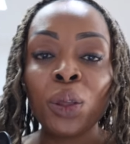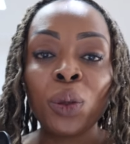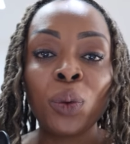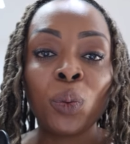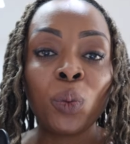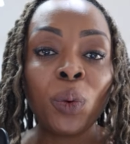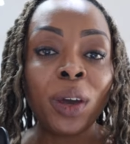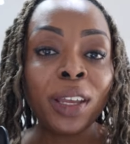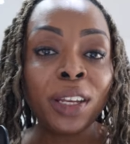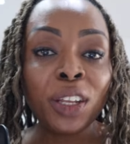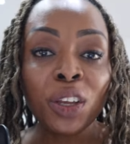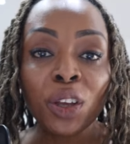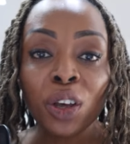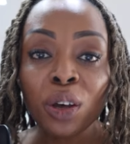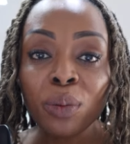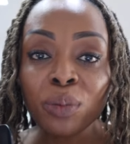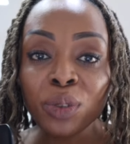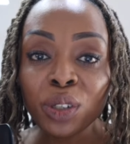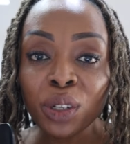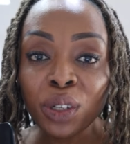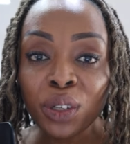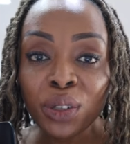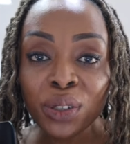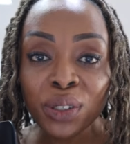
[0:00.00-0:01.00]
when it comes
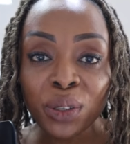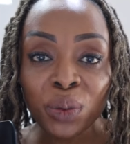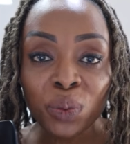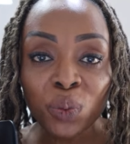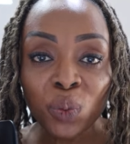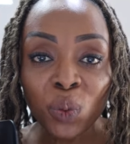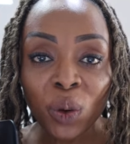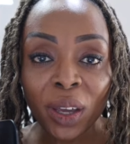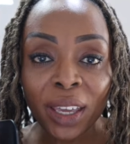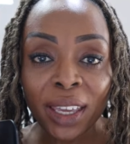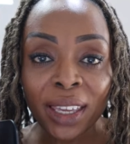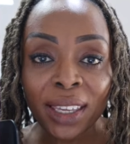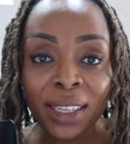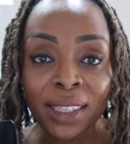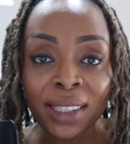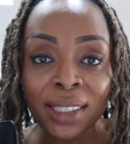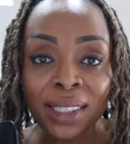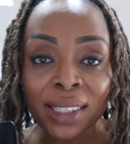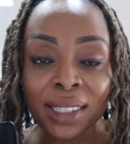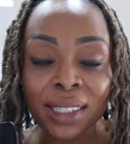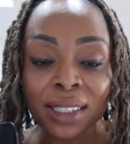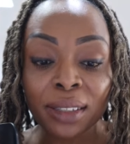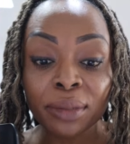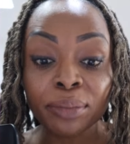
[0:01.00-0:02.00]
to losing
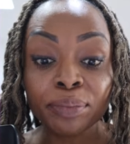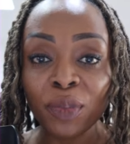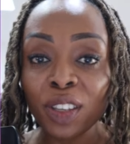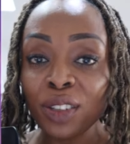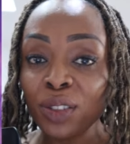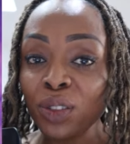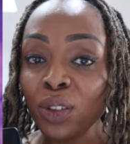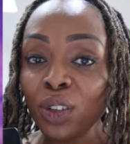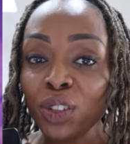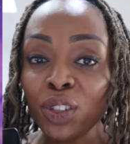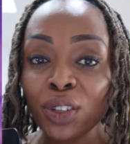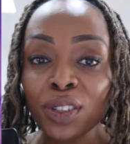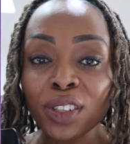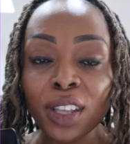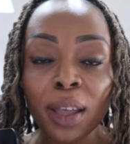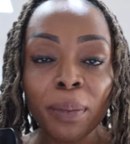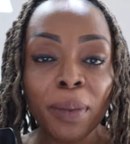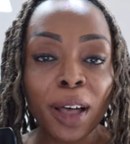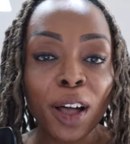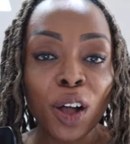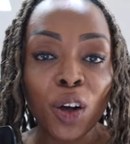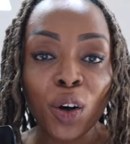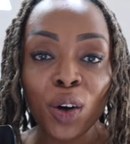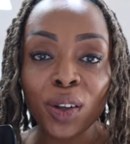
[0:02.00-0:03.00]
weight, it's not just
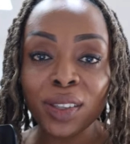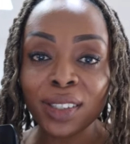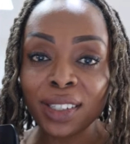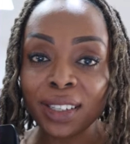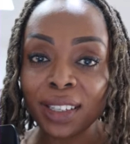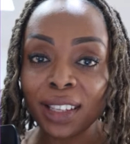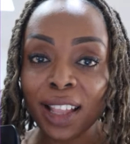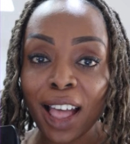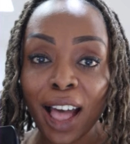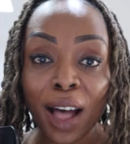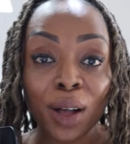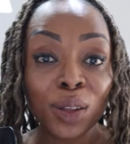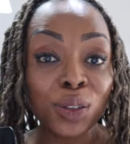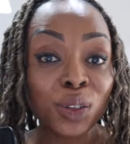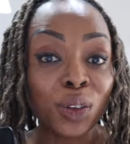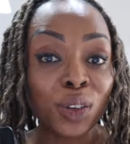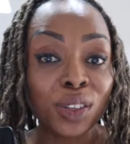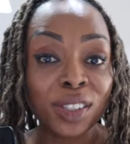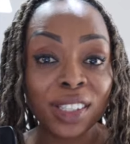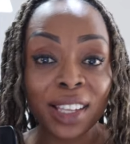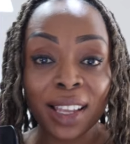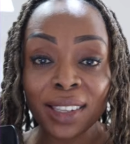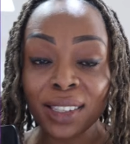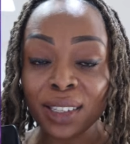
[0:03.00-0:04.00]
about cutting out on
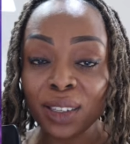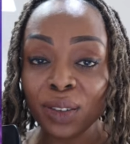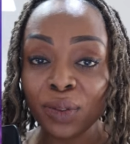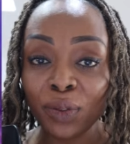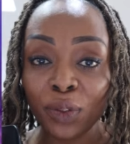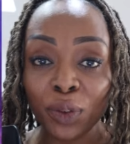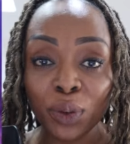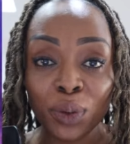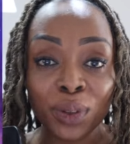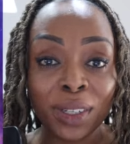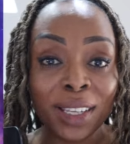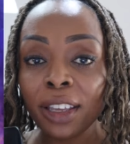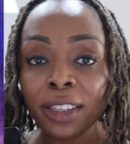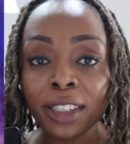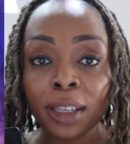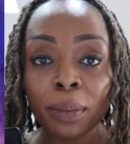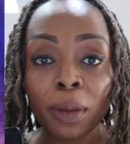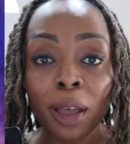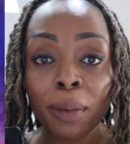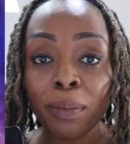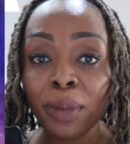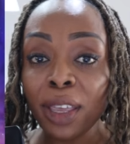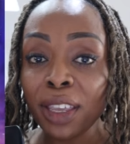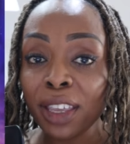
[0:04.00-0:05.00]
certain food, it's
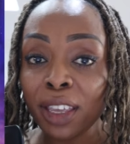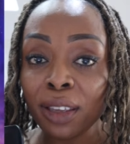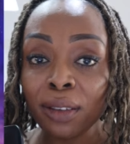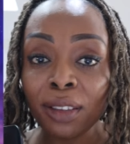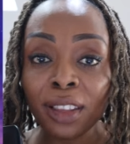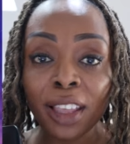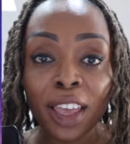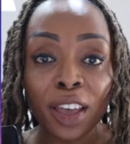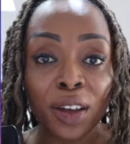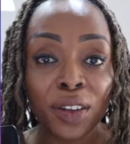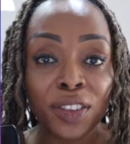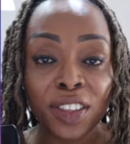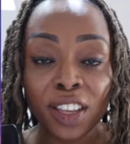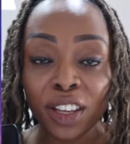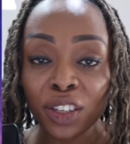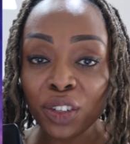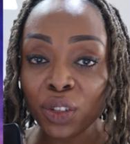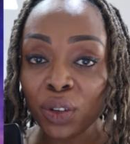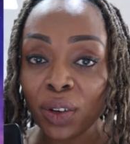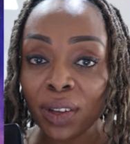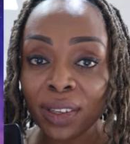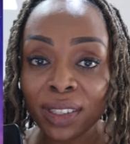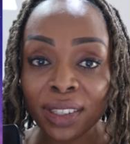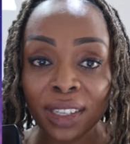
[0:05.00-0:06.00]
about making healthier
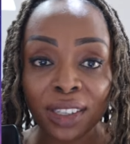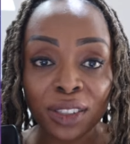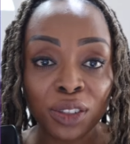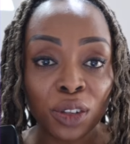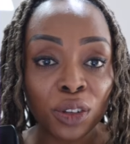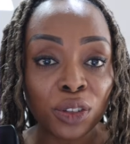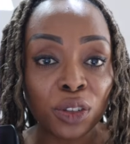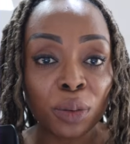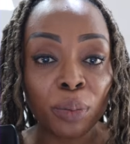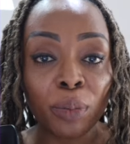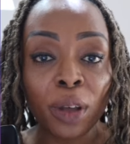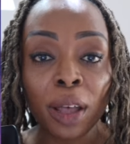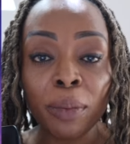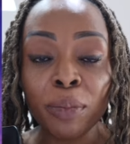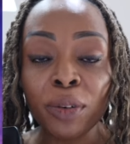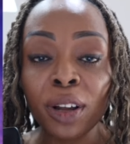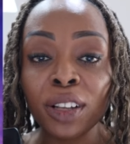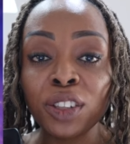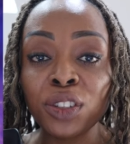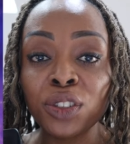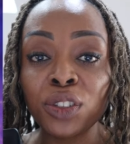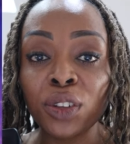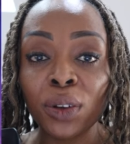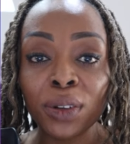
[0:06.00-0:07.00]
choices. Dr. Barbara
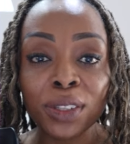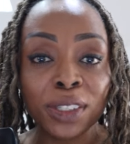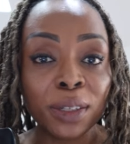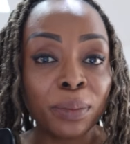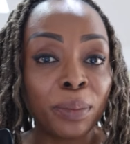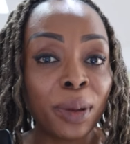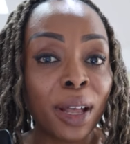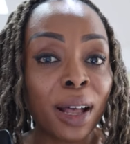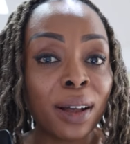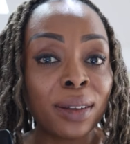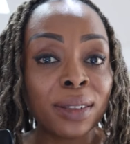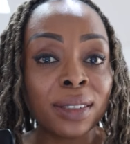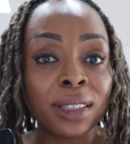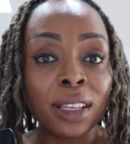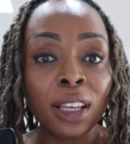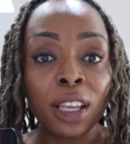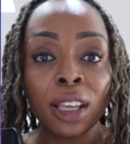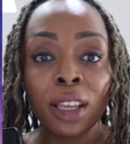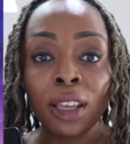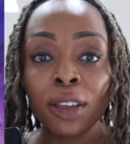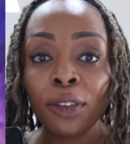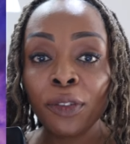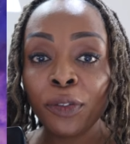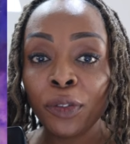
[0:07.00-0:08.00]
talked about
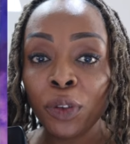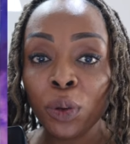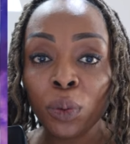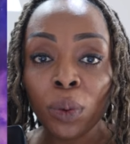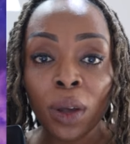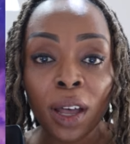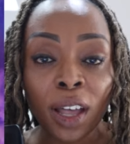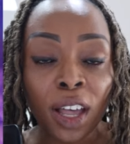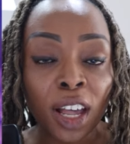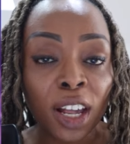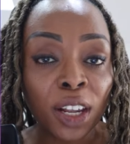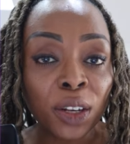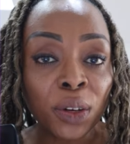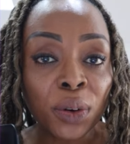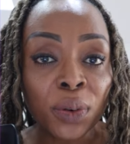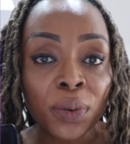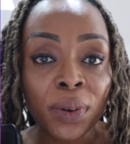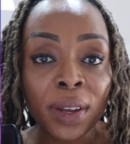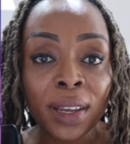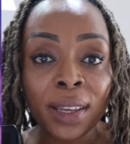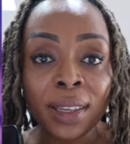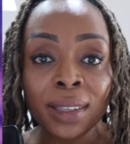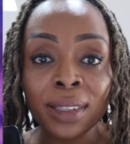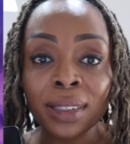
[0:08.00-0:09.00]
fewer
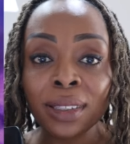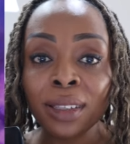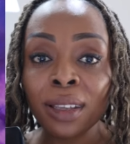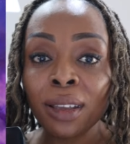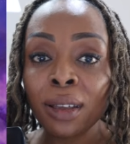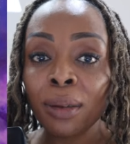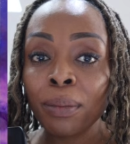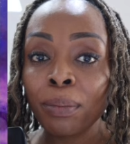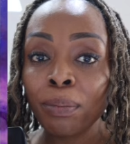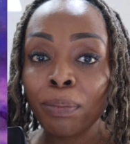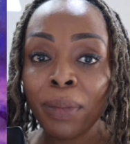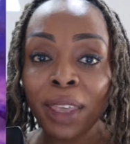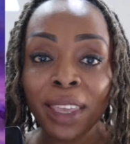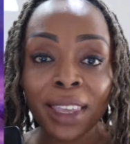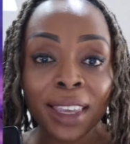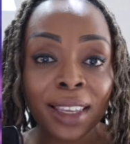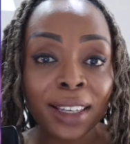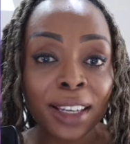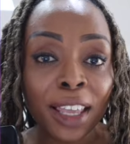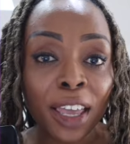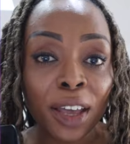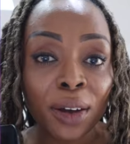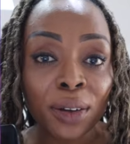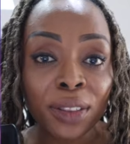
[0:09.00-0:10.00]
calories,
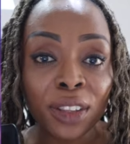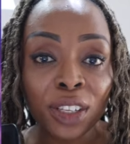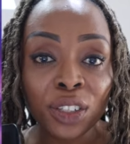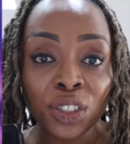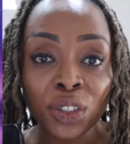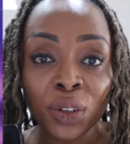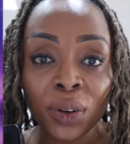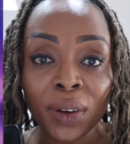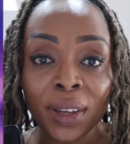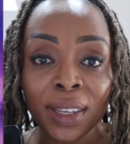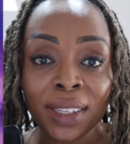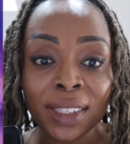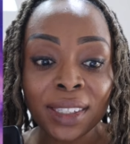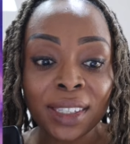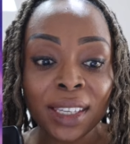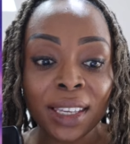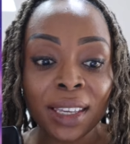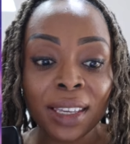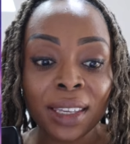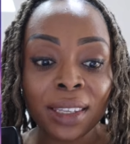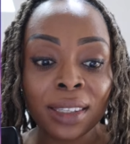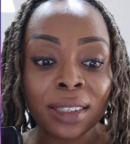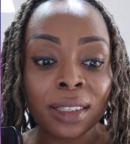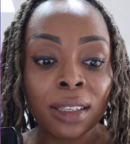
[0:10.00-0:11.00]
making healthy
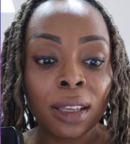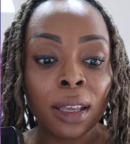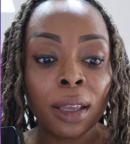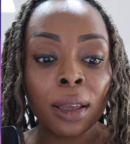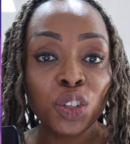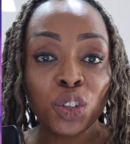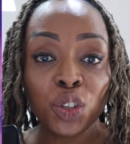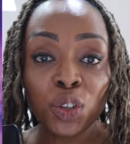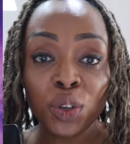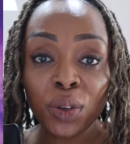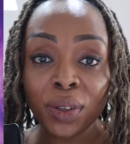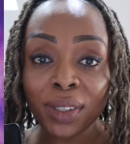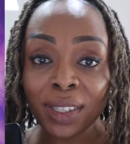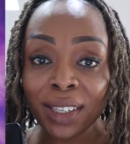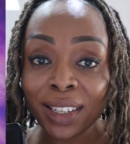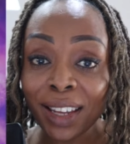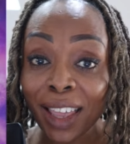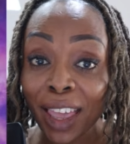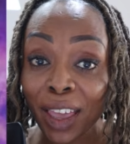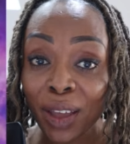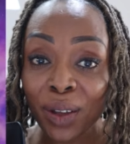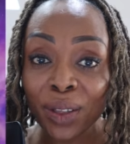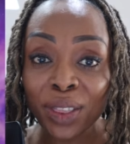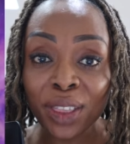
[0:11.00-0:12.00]
choices, choosing
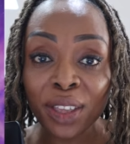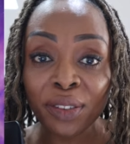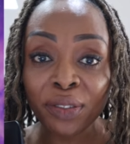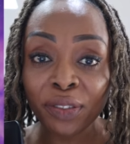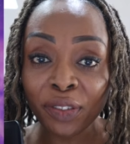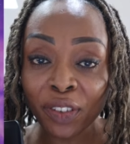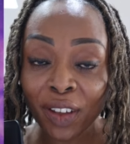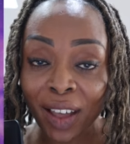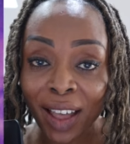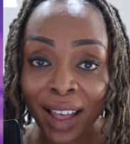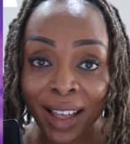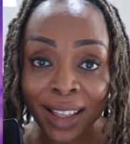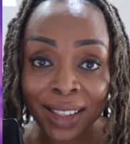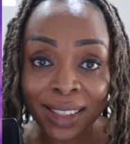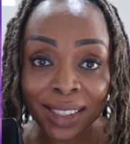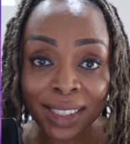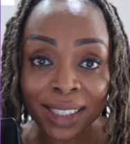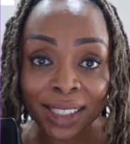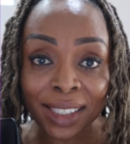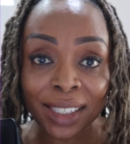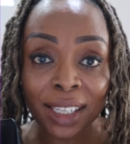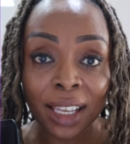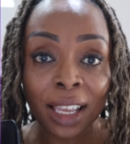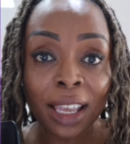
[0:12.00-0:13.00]
healthy
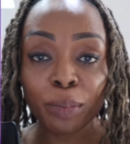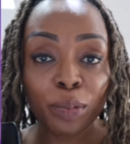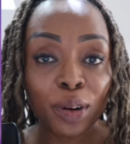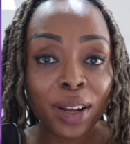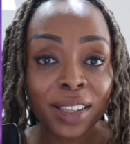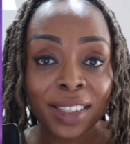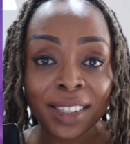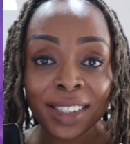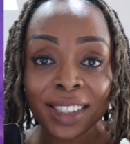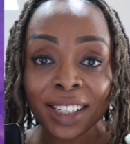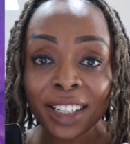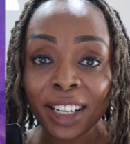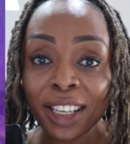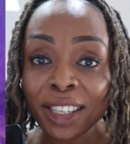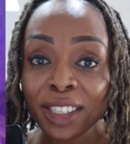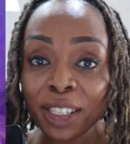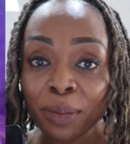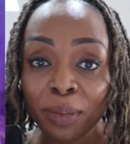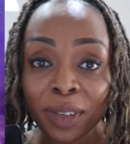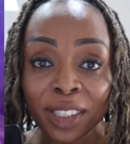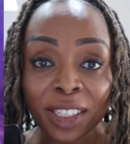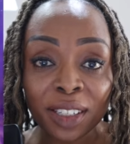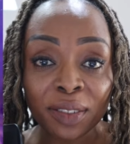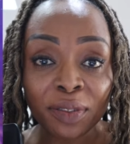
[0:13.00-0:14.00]
fats, practicing
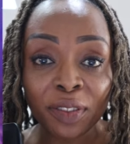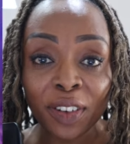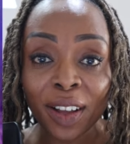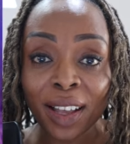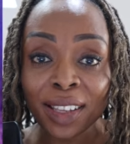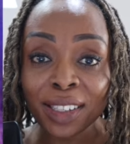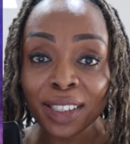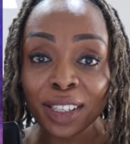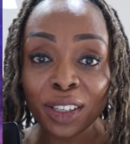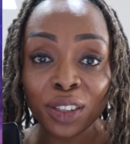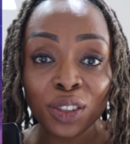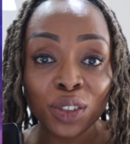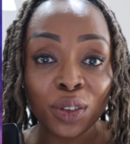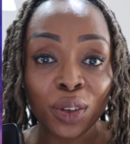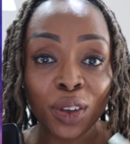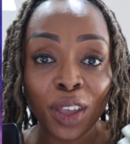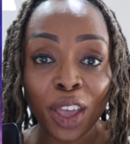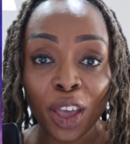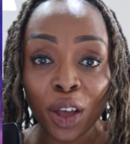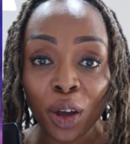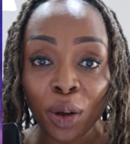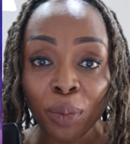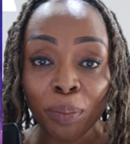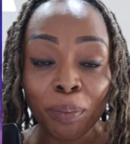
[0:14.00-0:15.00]
intermittent fasting to
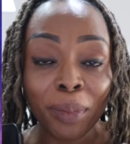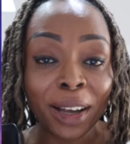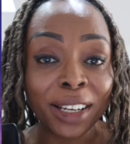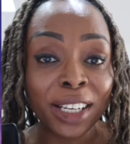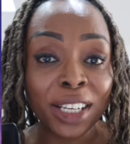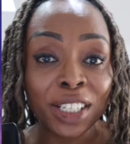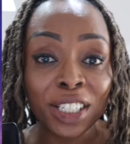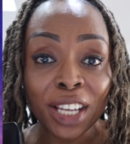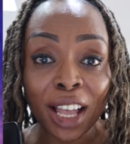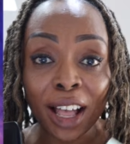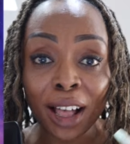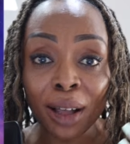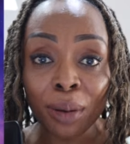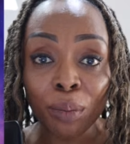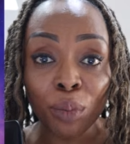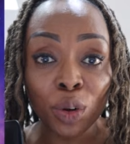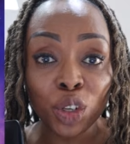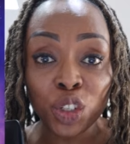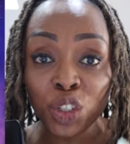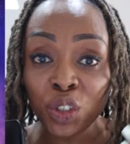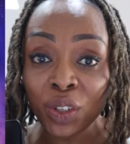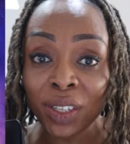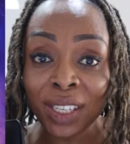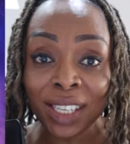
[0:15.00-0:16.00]
help manage how
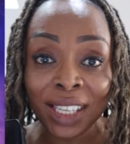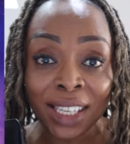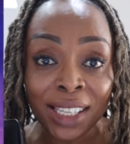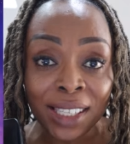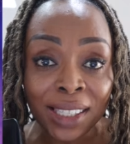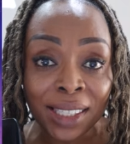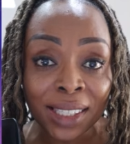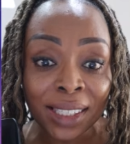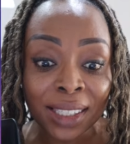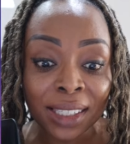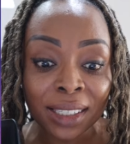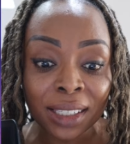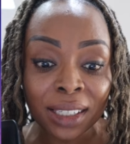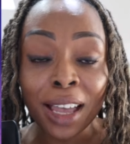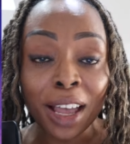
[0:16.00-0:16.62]
much you eat.